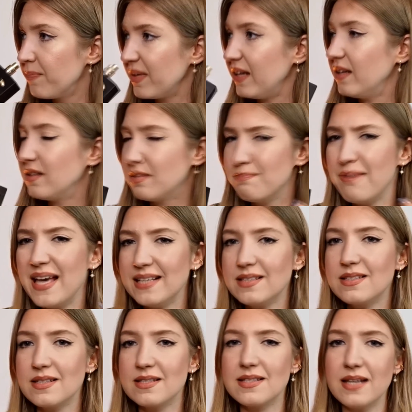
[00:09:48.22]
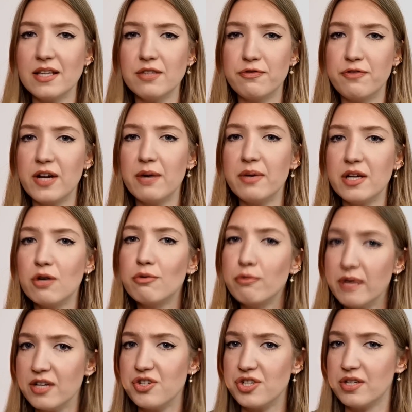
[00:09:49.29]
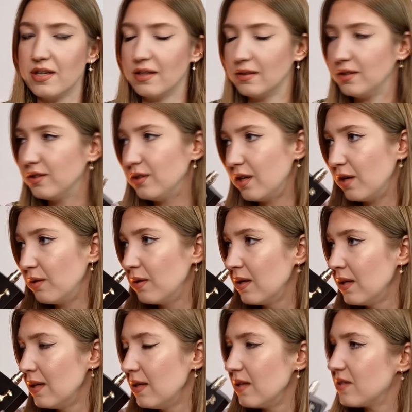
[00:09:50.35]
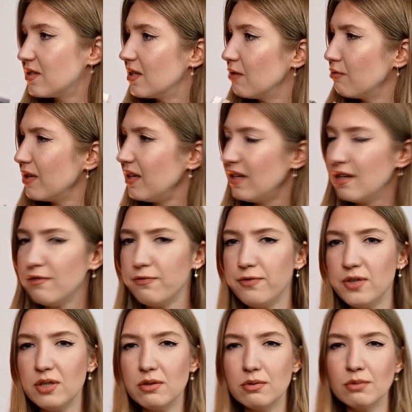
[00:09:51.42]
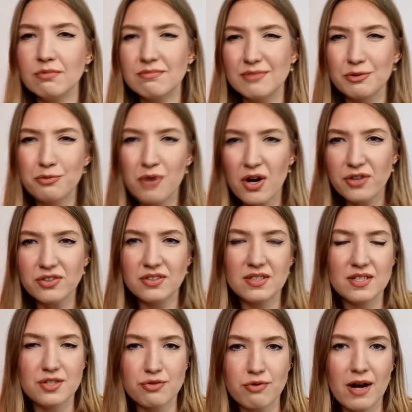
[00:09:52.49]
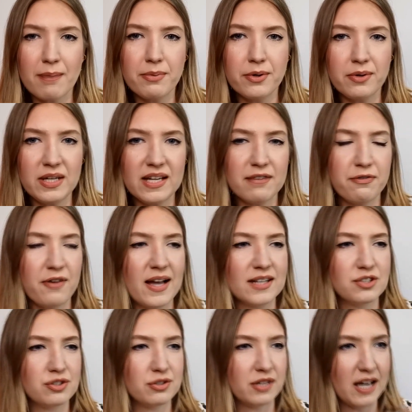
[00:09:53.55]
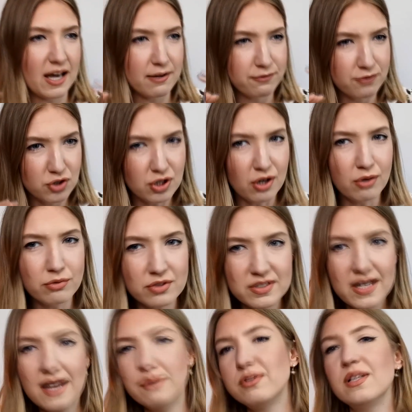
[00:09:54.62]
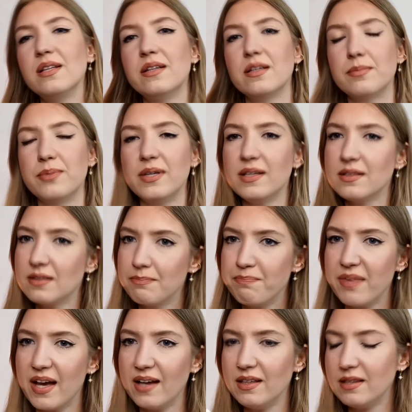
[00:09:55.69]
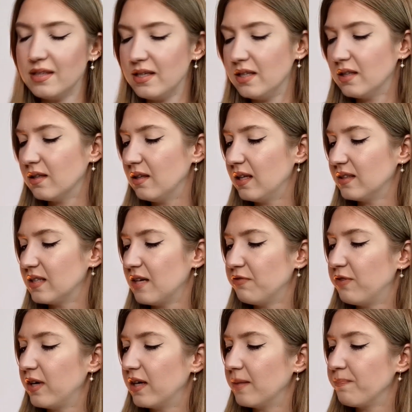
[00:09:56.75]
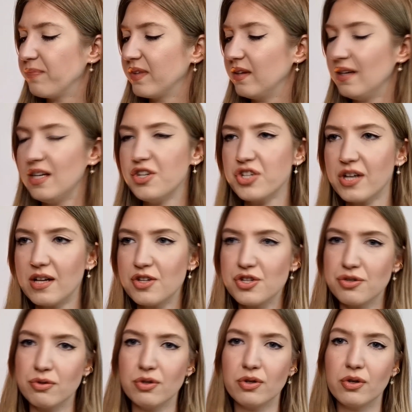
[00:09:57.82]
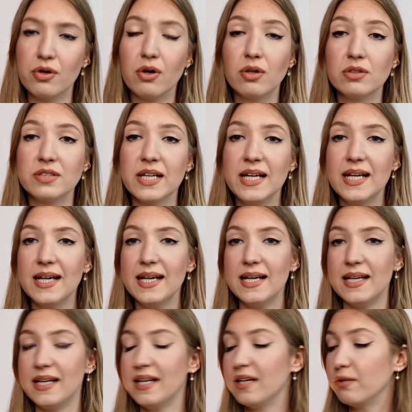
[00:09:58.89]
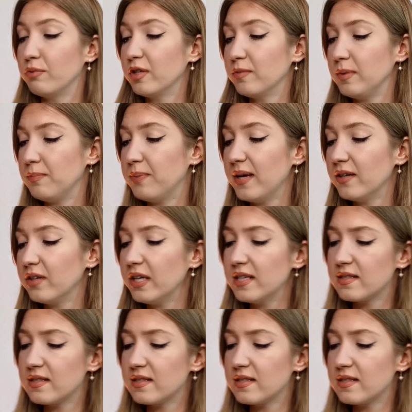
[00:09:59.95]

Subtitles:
It makes the scent very original, you know. So if you want this rubbery effect to have toned down a little bit, I think Lattafa Ishq Shuyukh Gold will be better.